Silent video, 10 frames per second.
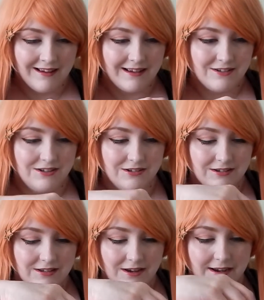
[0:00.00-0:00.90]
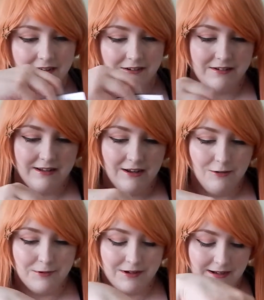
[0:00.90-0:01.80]
And she's also included a little
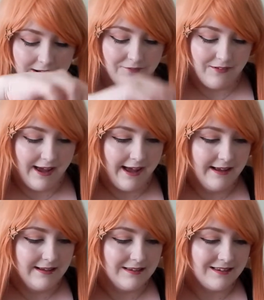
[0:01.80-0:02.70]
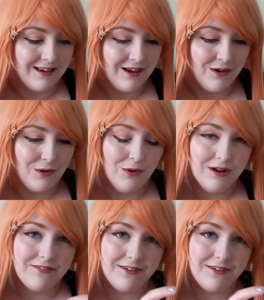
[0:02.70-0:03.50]
booklet that has all of the